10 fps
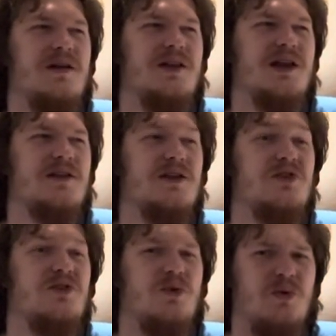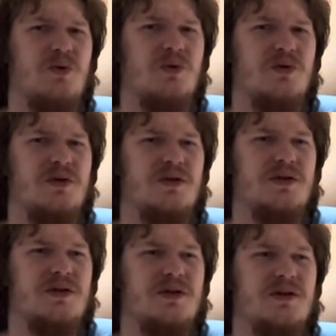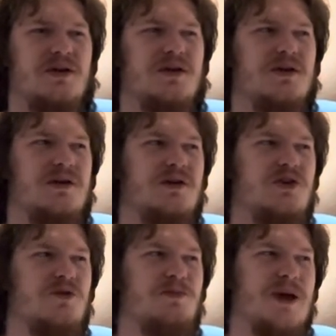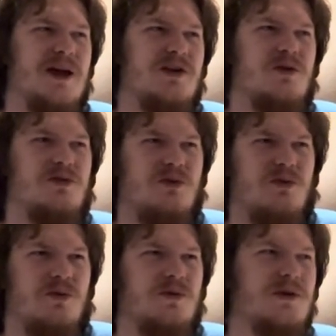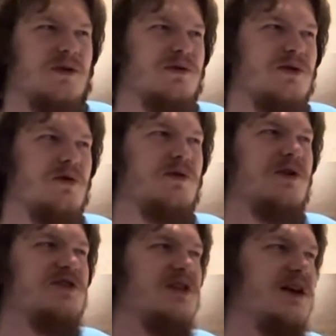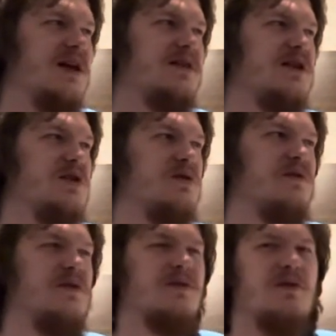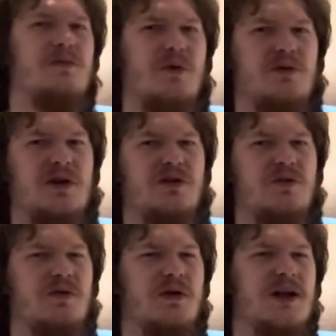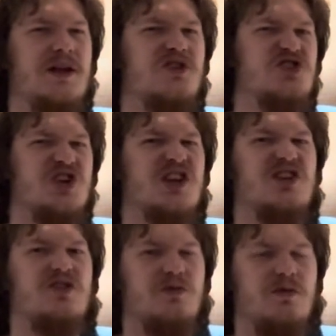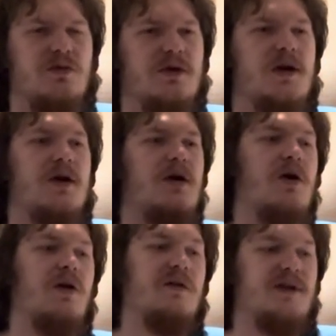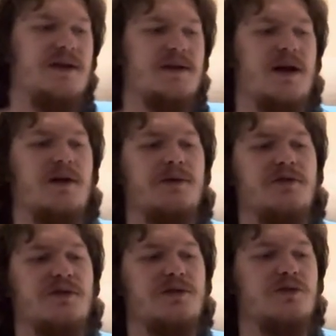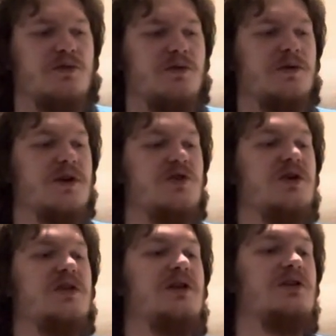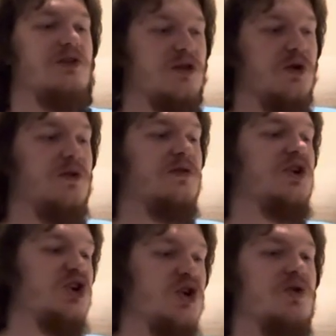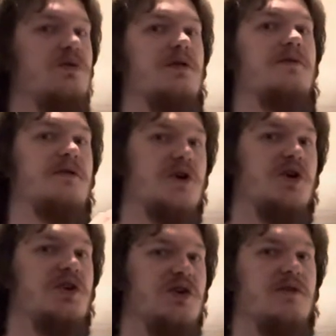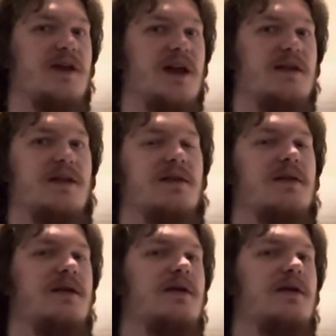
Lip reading: it's a tool. You pick your tools. There's no such thing as universal multi-tool. It's just a tool. All of these styles are just tools that you need to learn to use for good use cases.